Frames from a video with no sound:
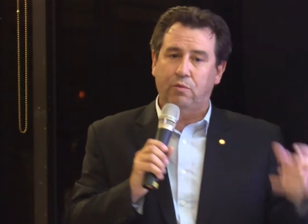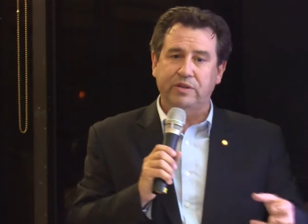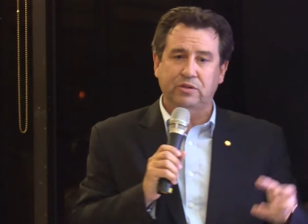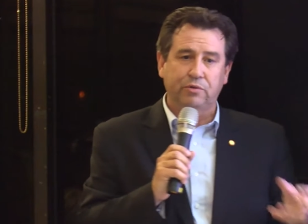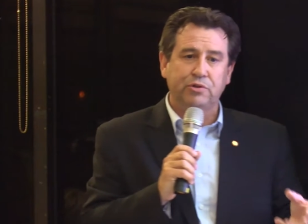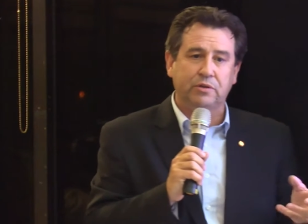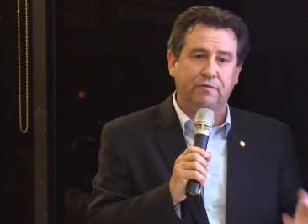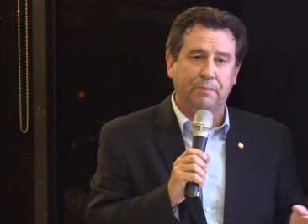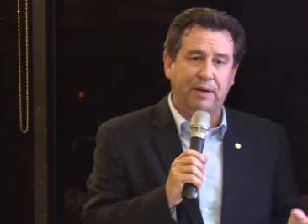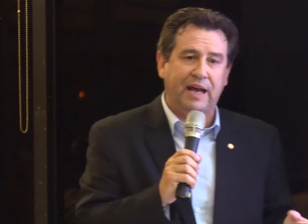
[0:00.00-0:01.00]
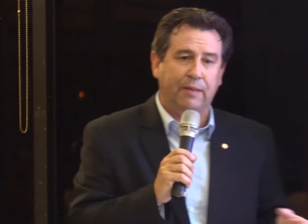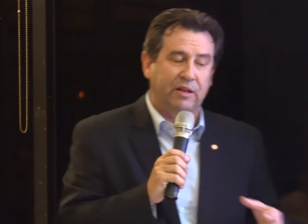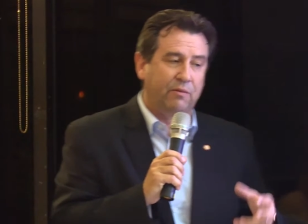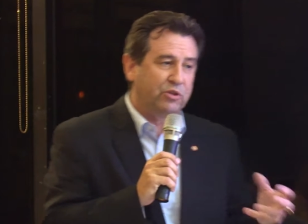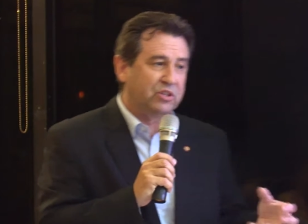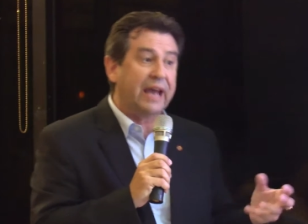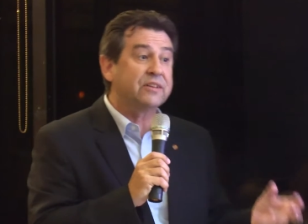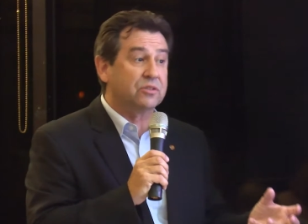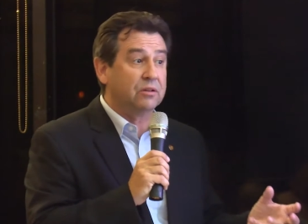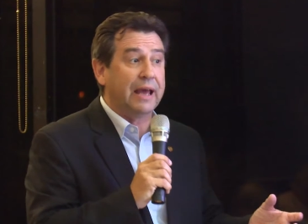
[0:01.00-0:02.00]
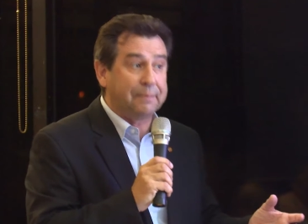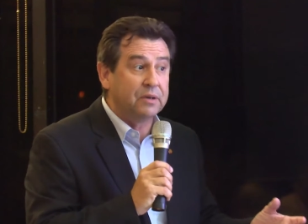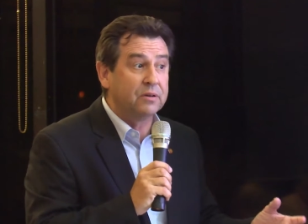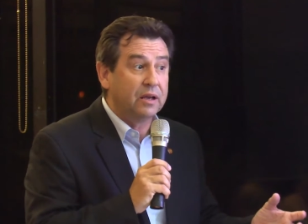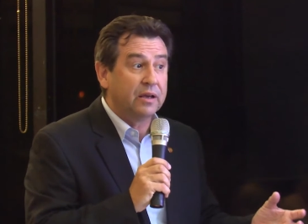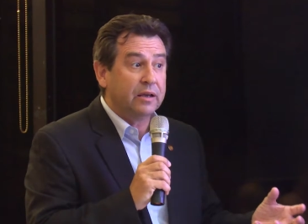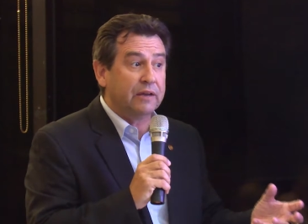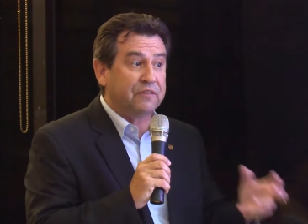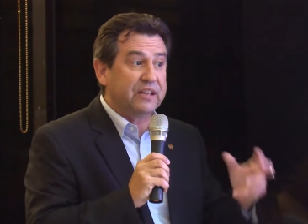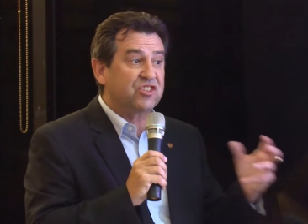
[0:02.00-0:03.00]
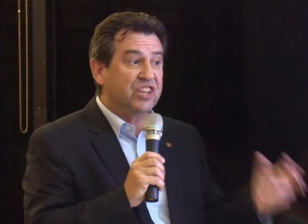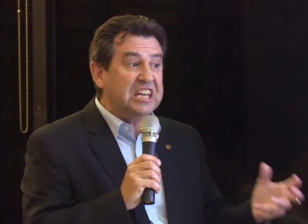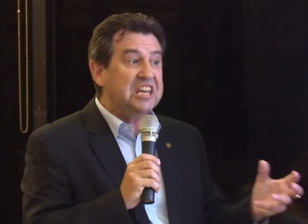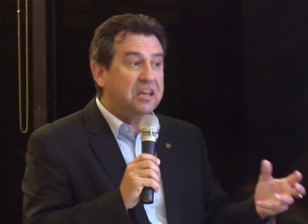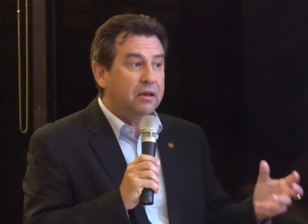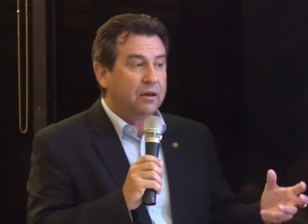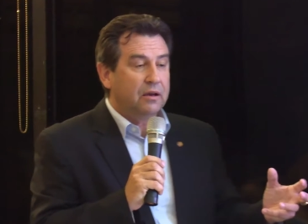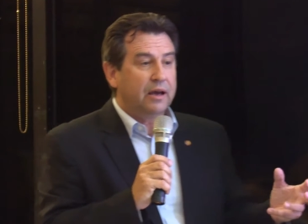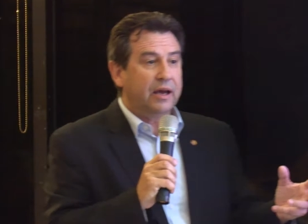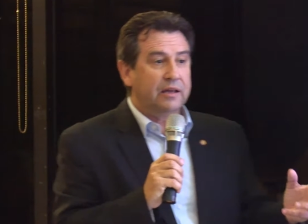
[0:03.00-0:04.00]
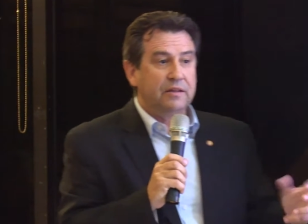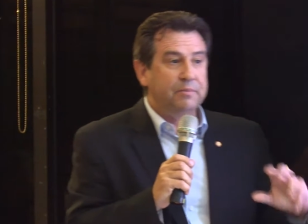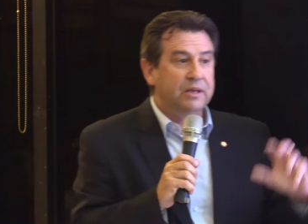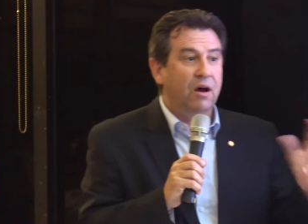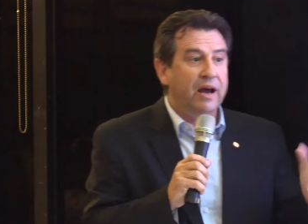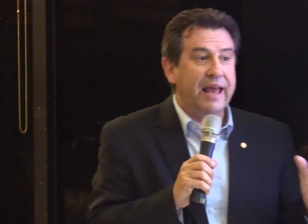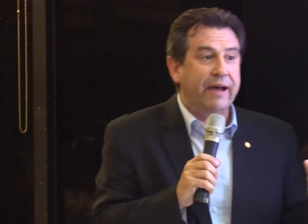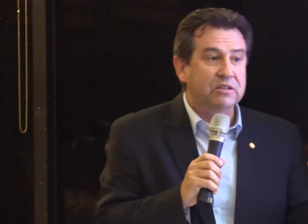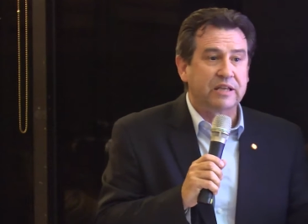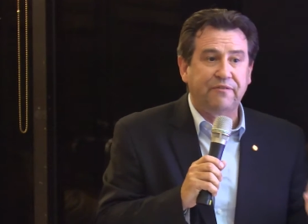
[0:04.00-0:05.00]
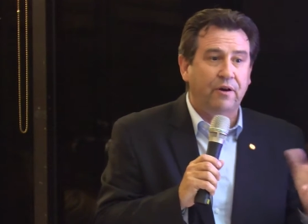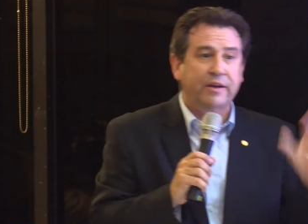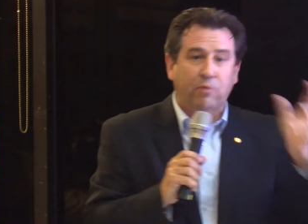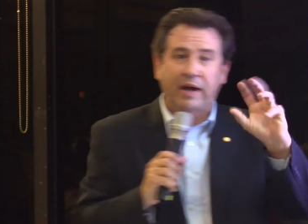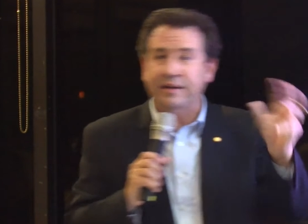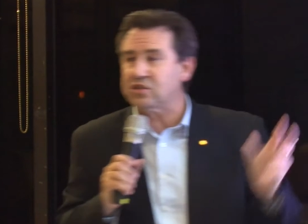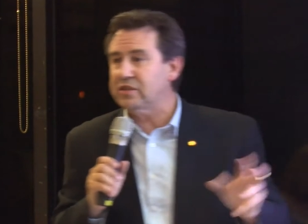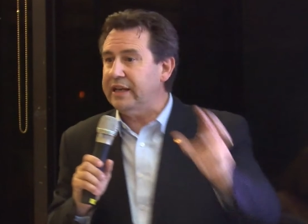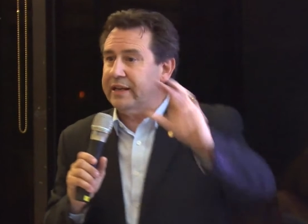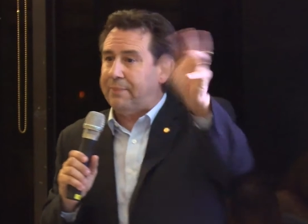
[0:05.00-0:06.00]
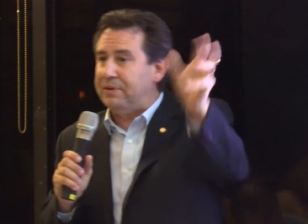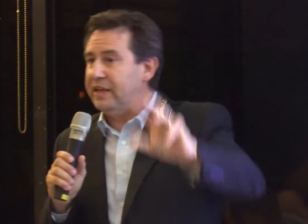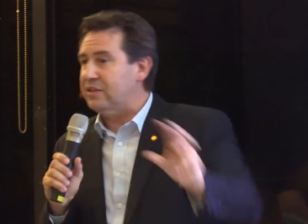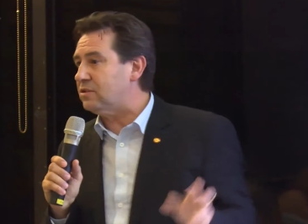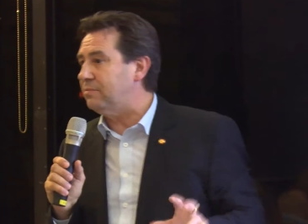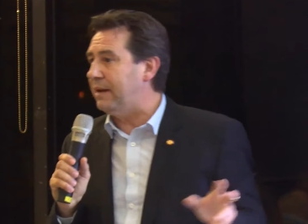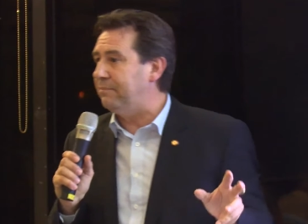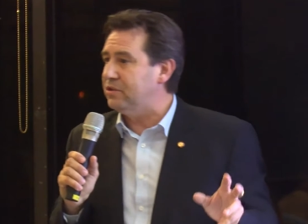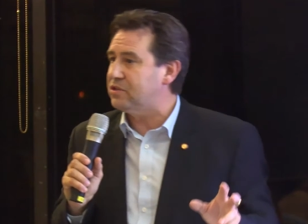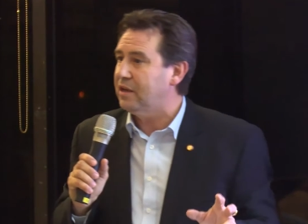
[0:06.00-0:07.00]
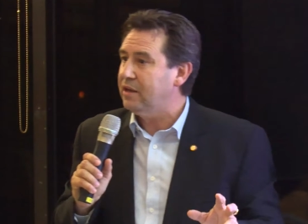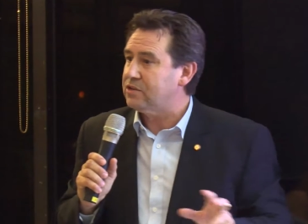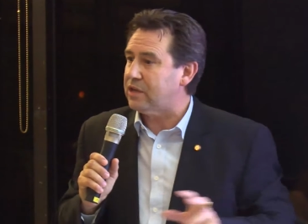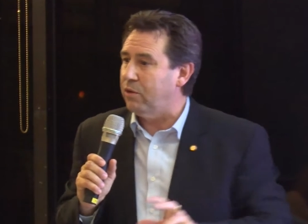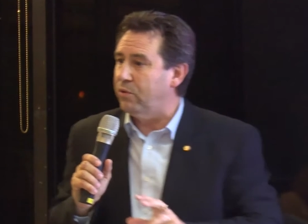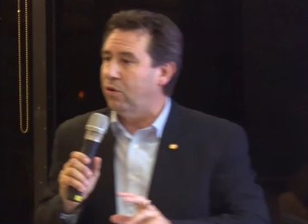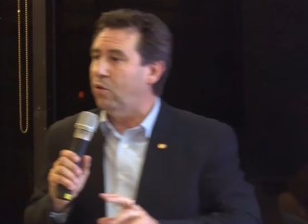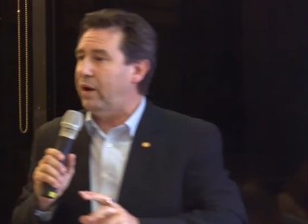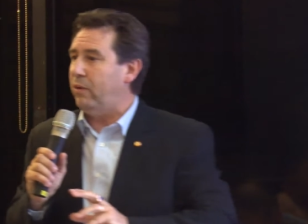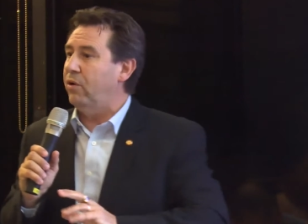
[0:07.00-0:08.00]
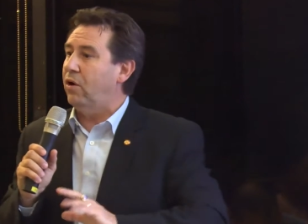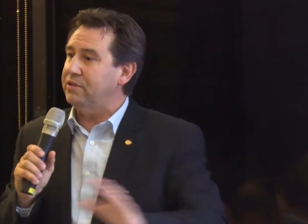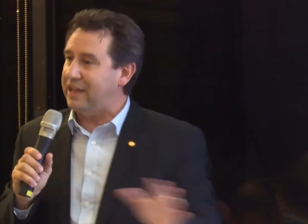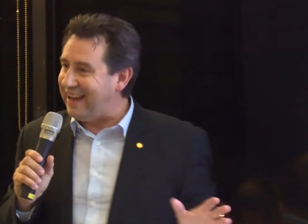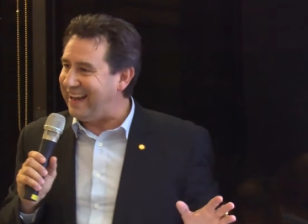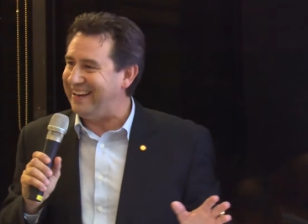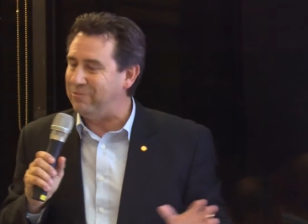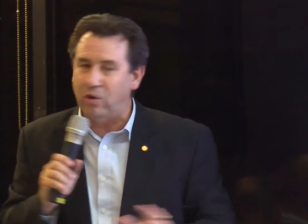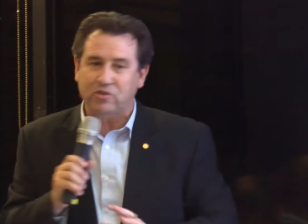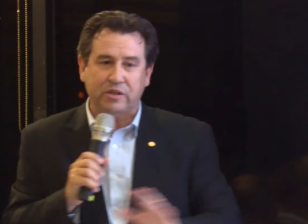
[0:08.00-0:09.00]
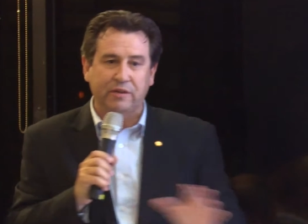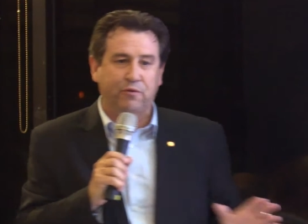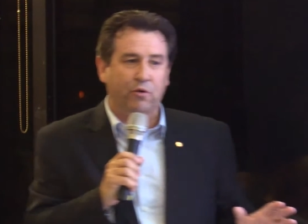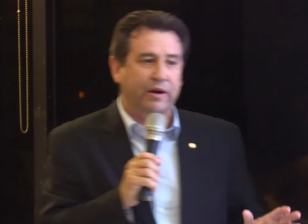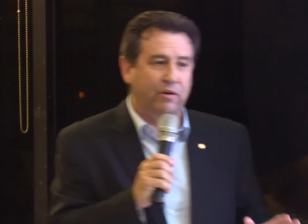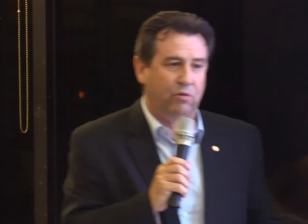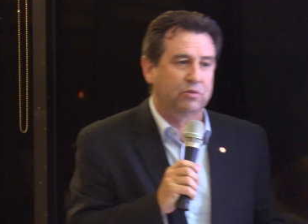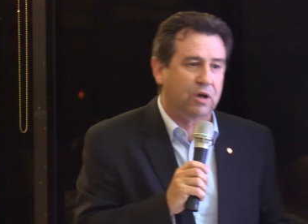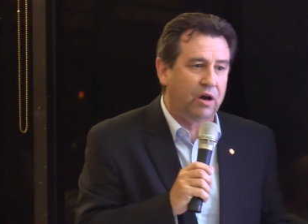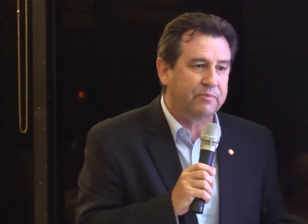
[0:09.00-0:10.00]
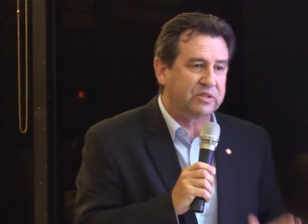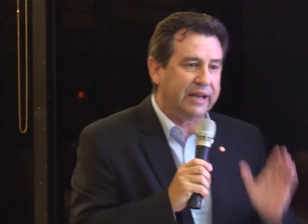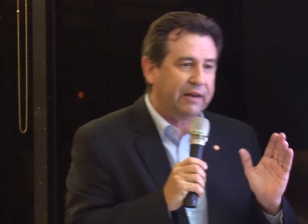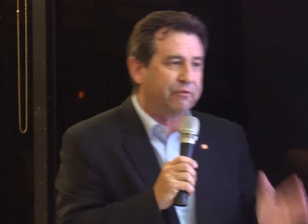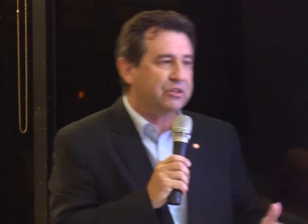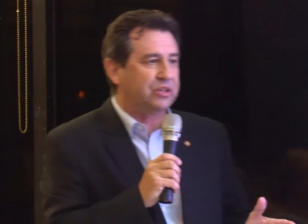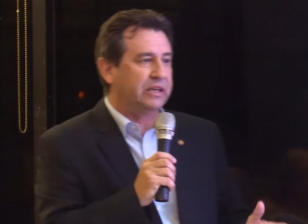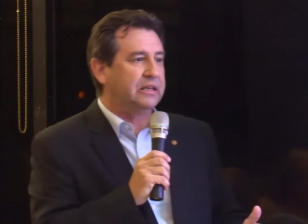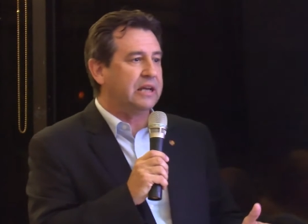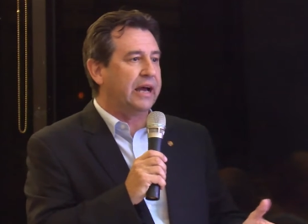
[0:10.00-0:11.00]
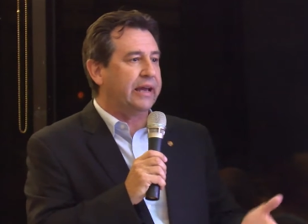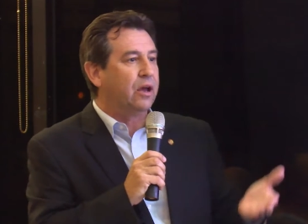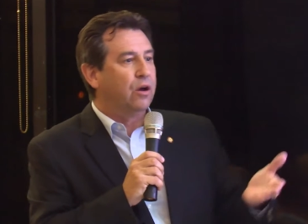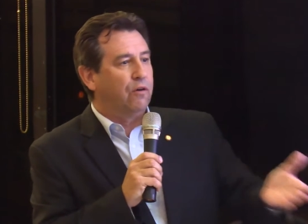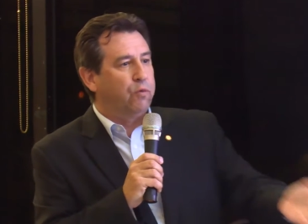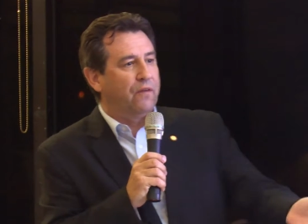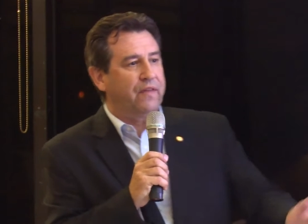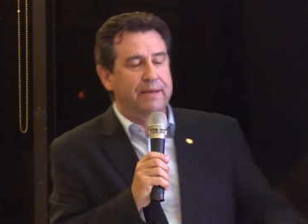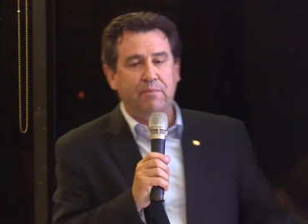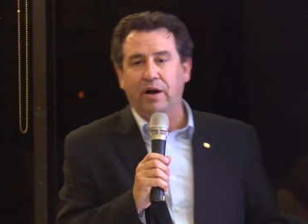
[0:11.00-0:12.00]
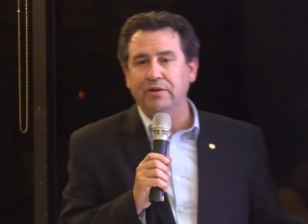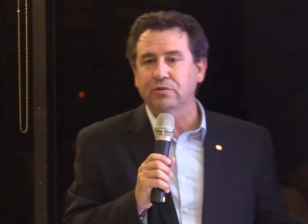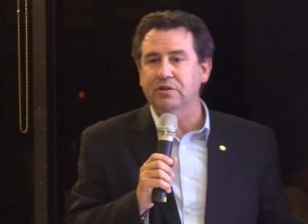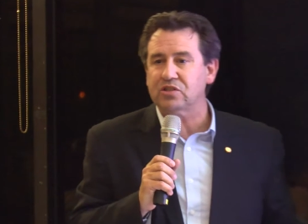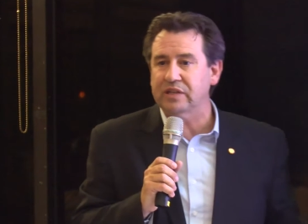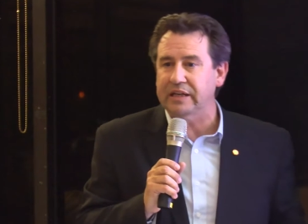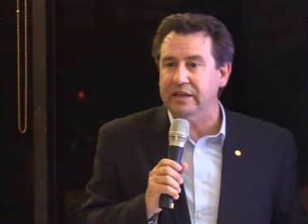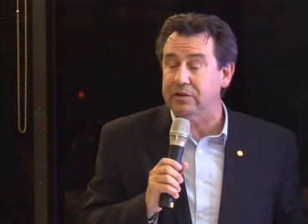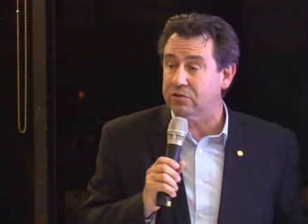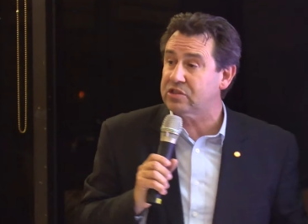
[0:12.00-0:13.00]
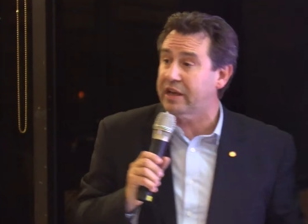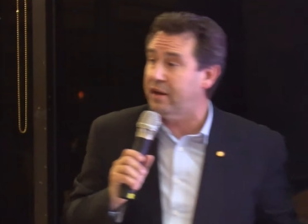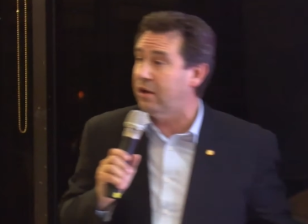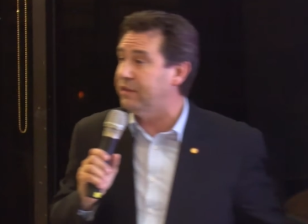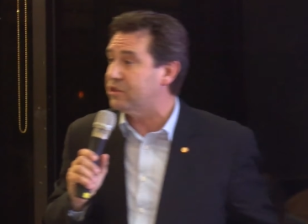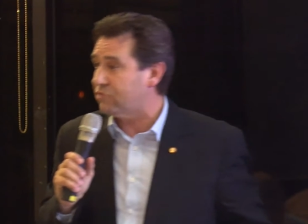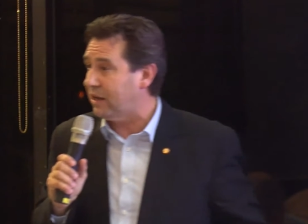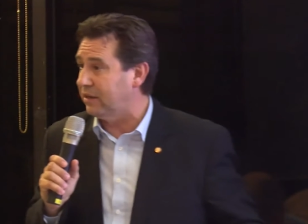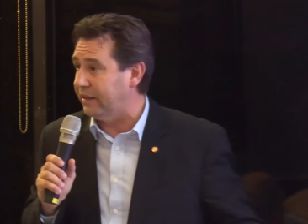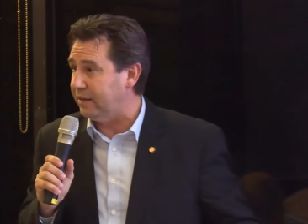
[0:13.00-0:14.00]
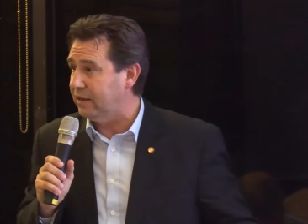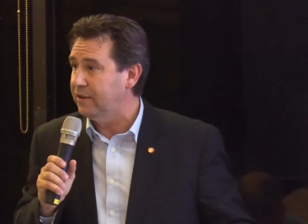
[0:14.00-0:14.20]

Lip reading: resolution of the Parliament, which can still happen if they're sneaky. In the midnight hours, they find a way to sneak it up and get some numbers. So we're on guard, watching for it at all times, at every sitting day, of what they might do to sneak in, because they know they're struggling.